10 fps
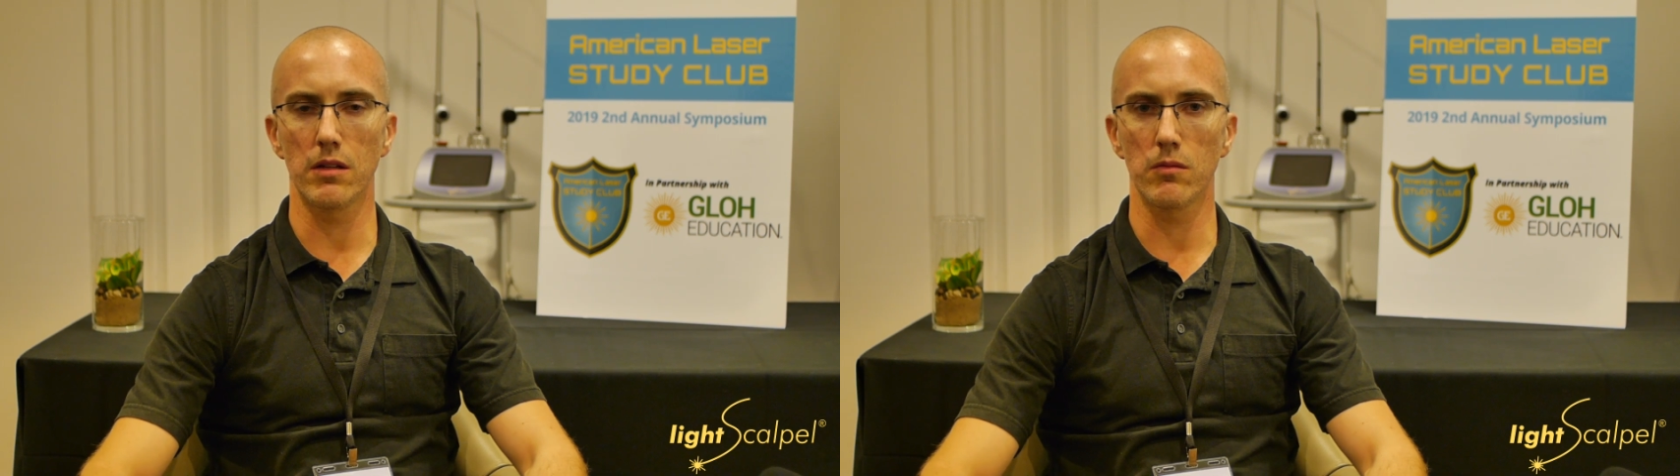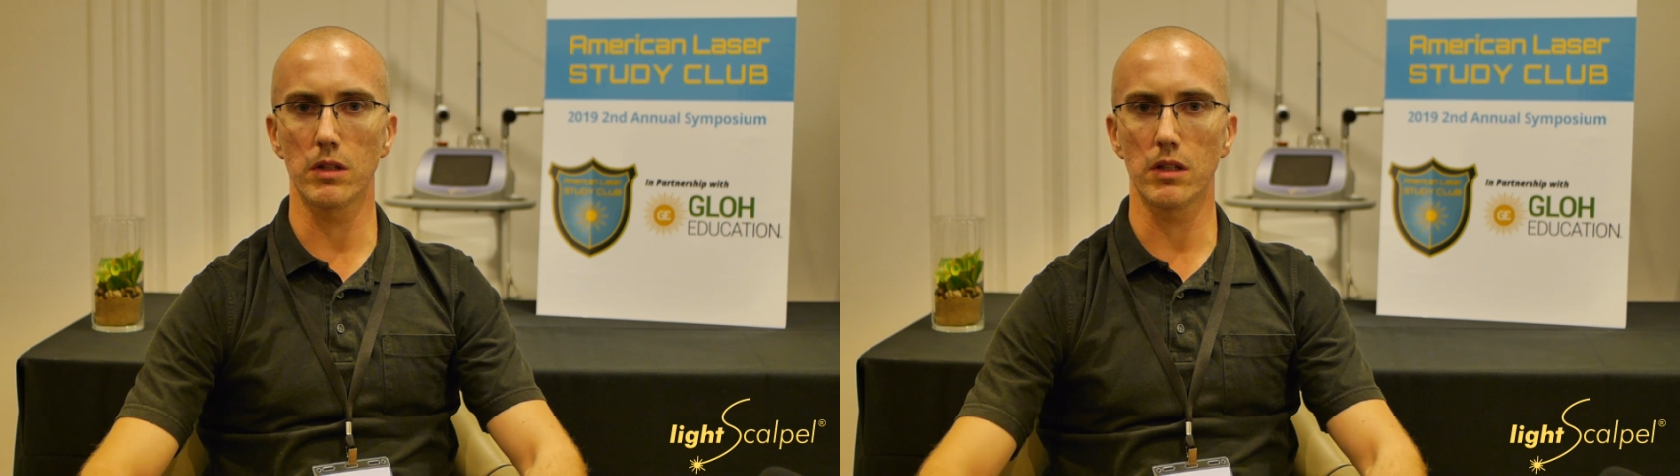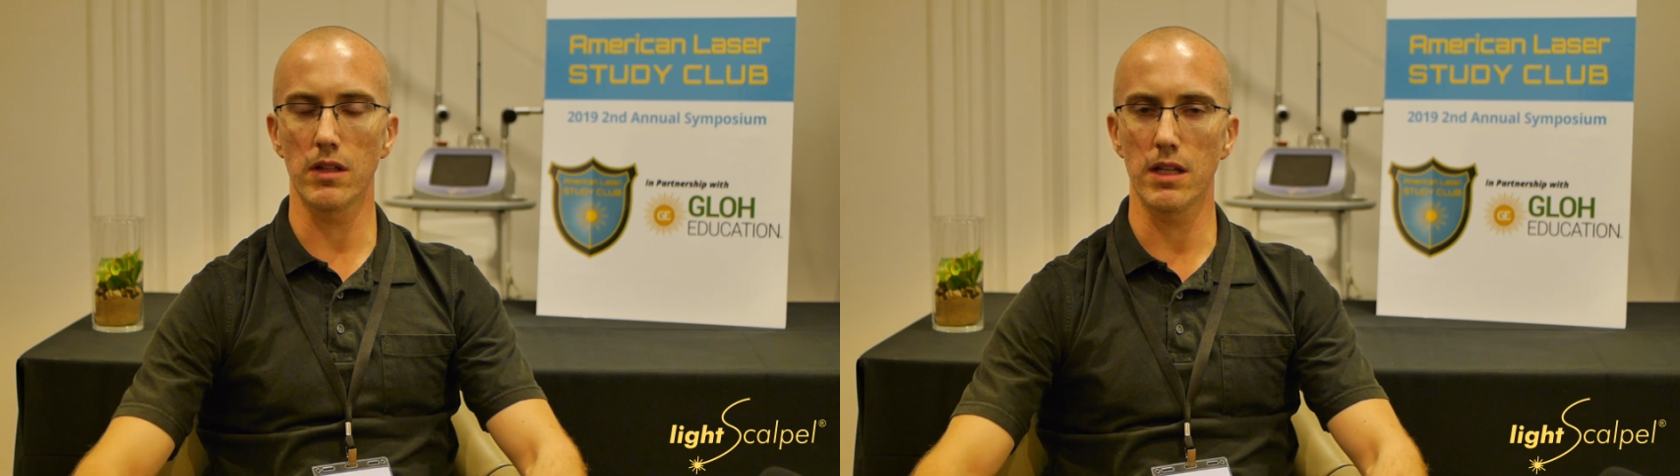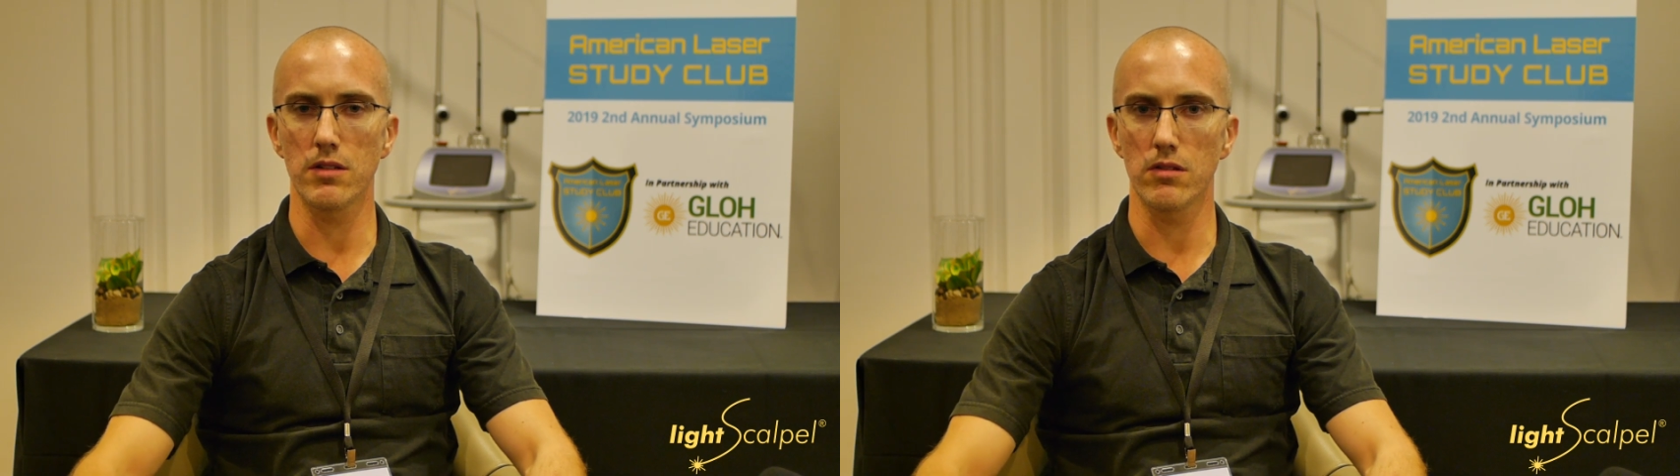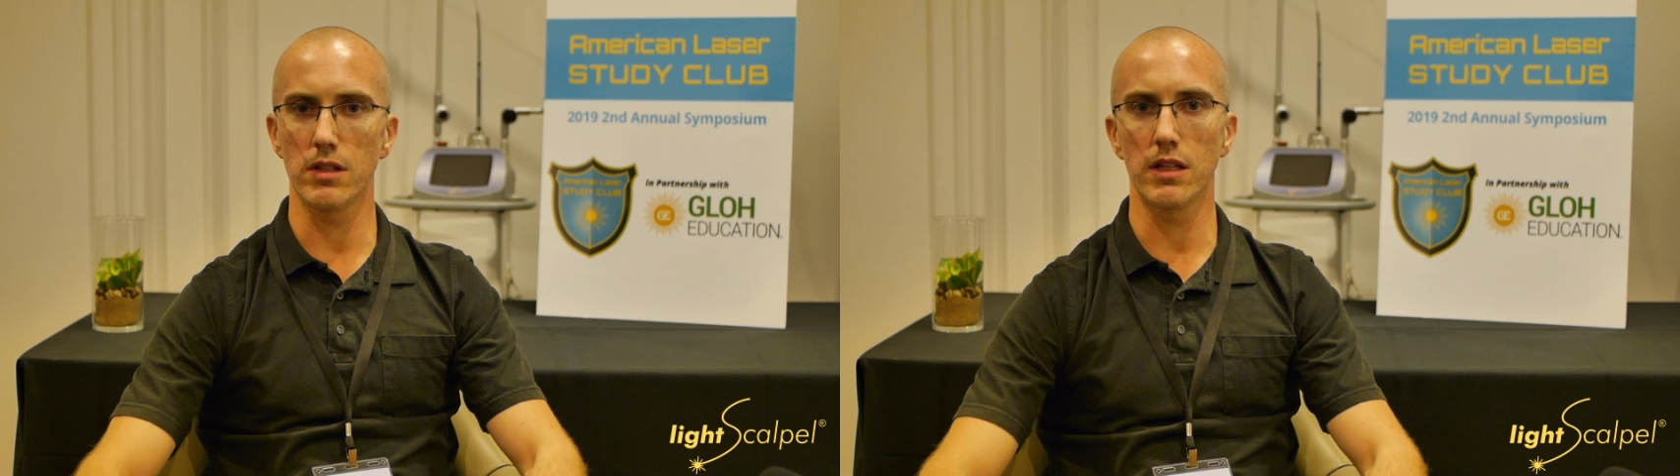with the
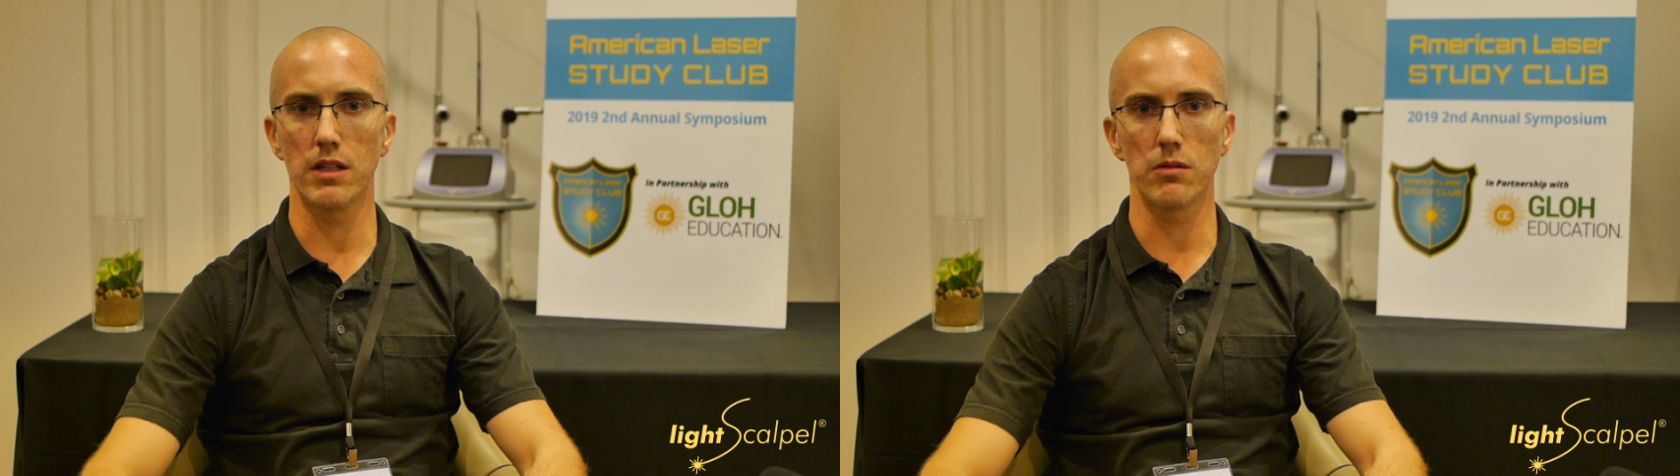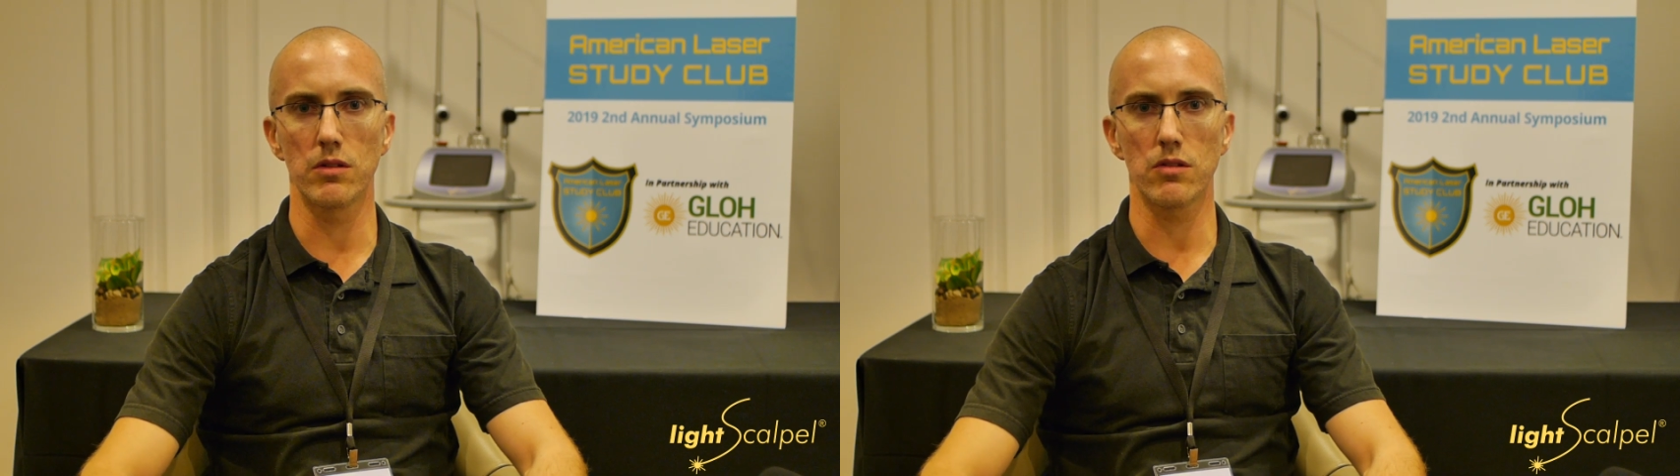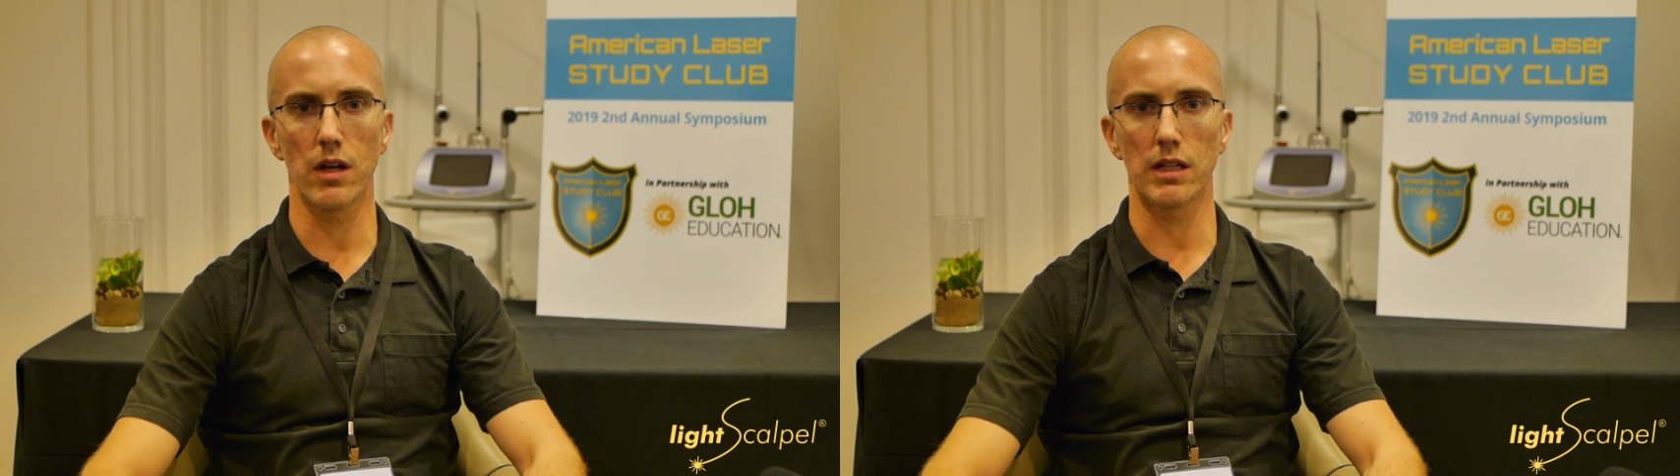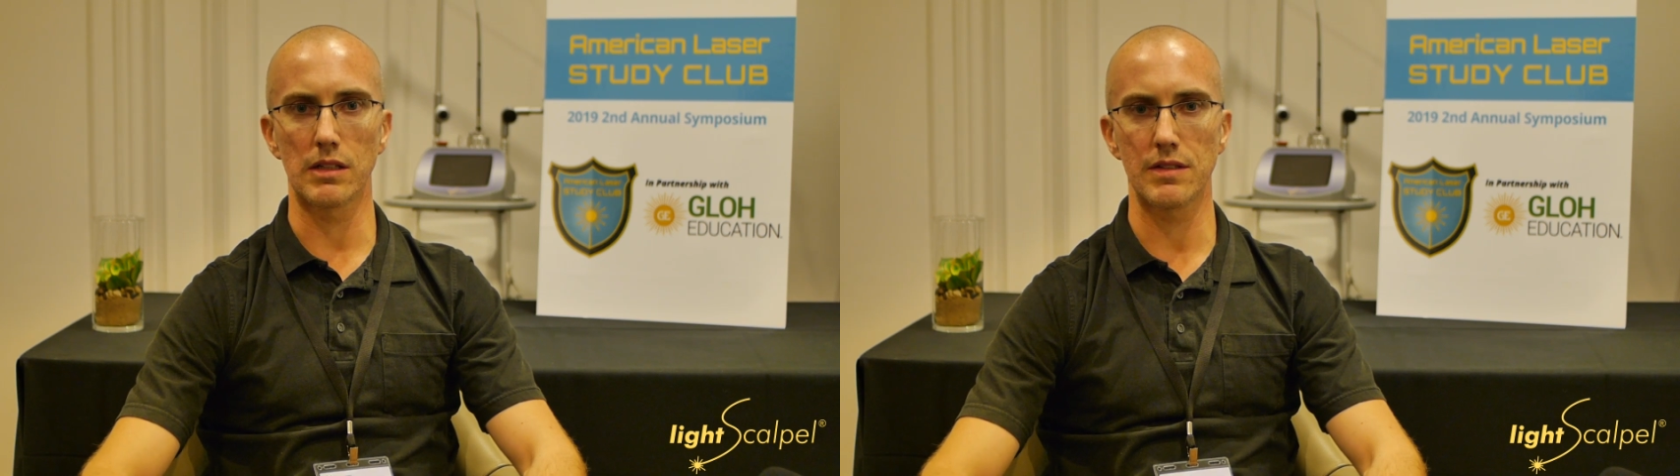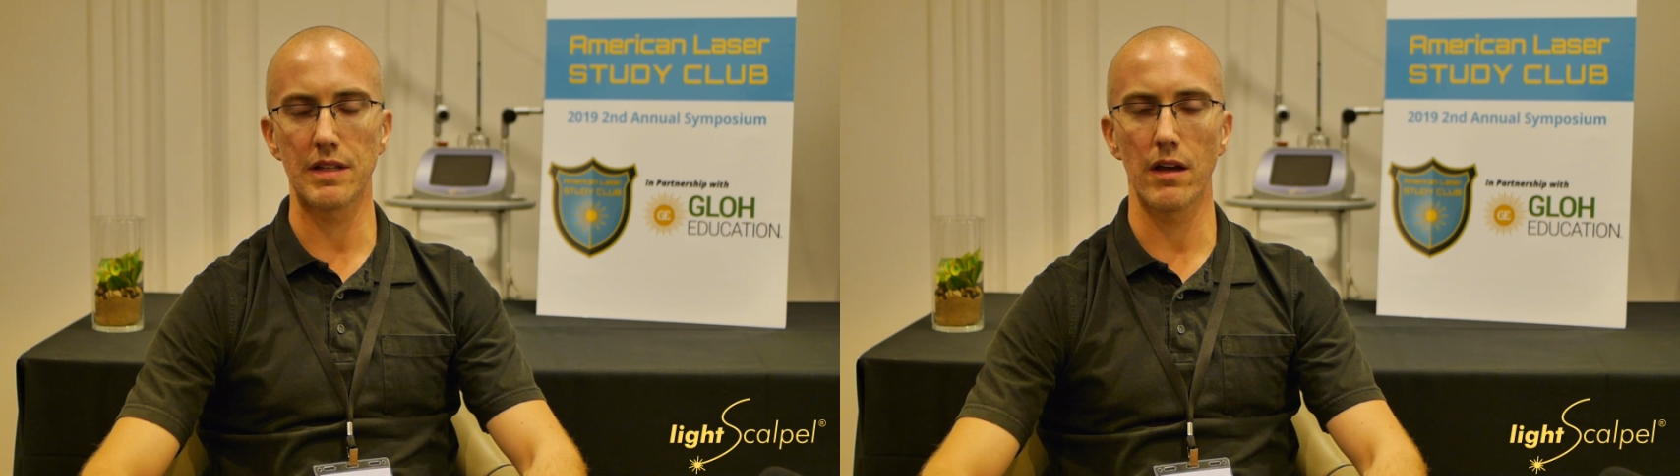laser that they were trying to
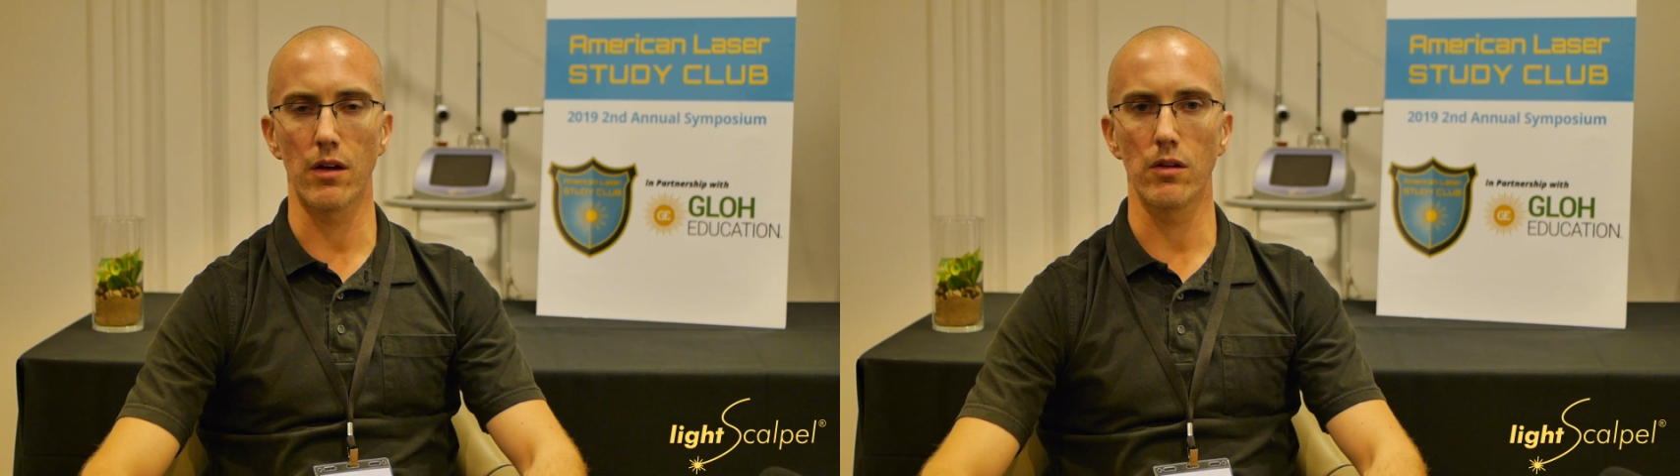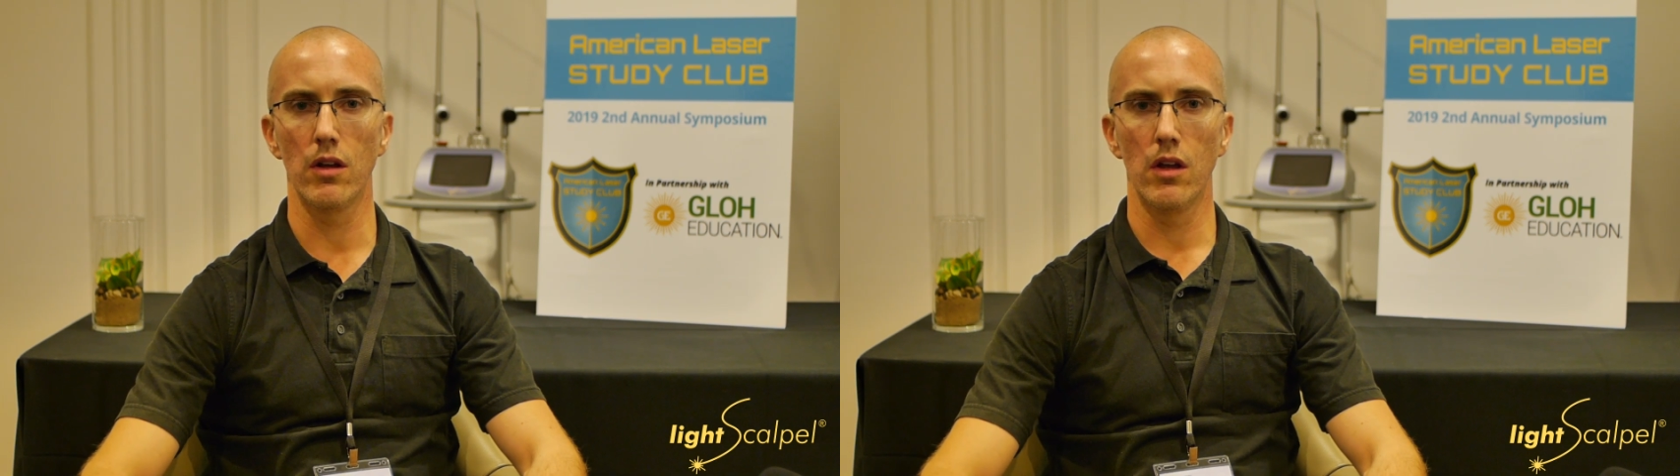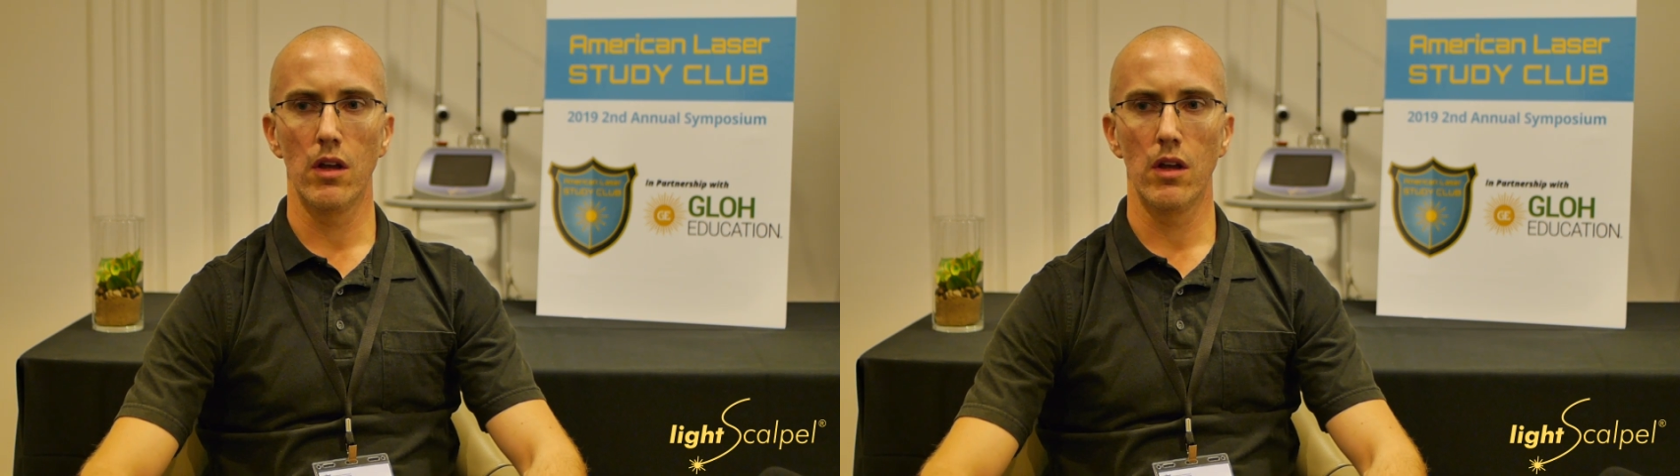sell.